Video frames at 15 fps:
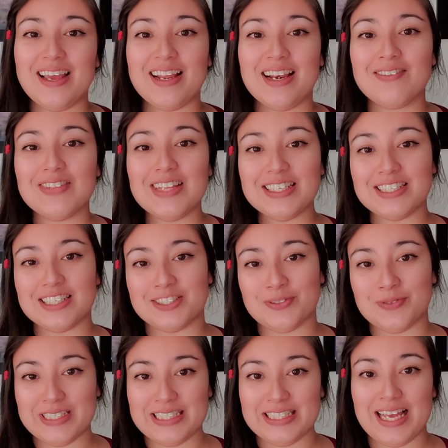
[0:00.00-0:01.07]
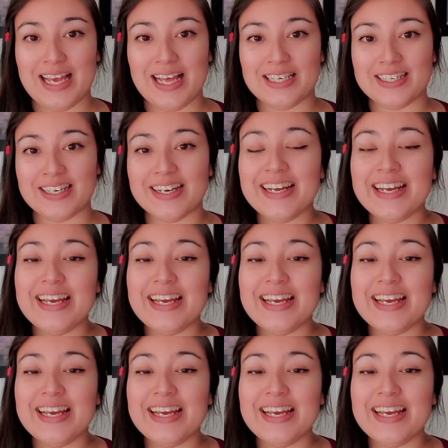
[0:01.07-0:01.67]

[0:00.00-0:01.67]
and I'm the Nerd Reseller.